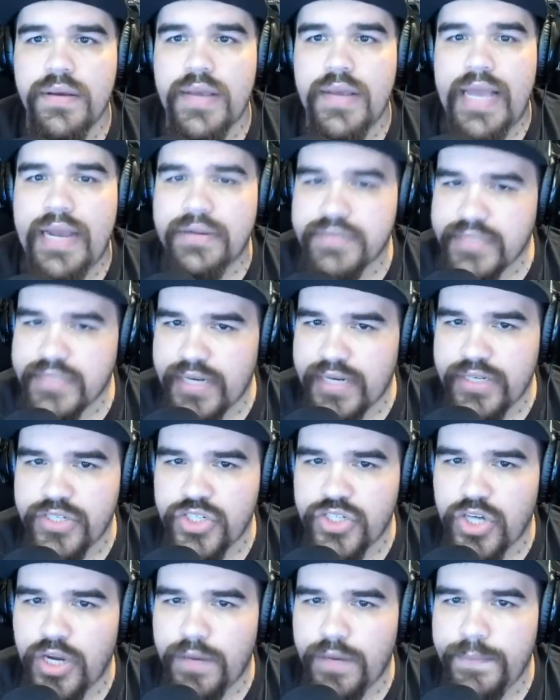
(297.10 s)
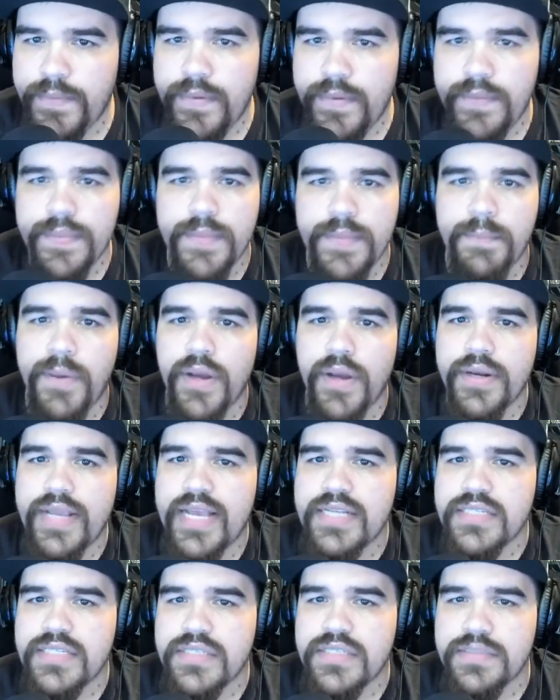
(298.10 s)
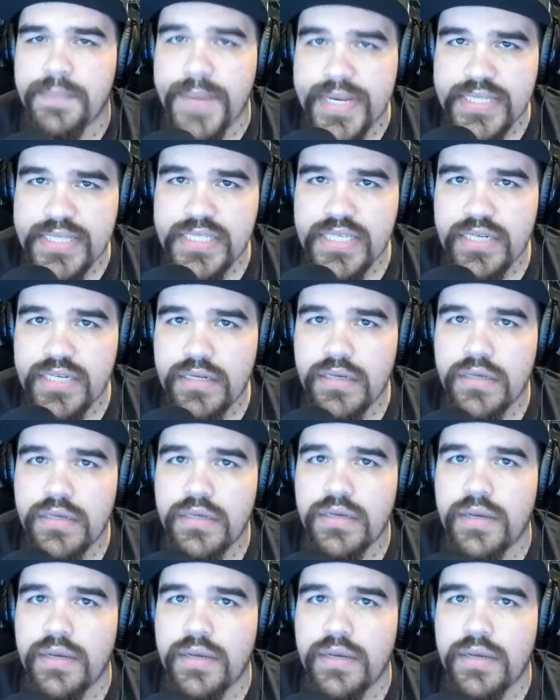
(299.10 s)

Outstanding job. The podcast is amazing.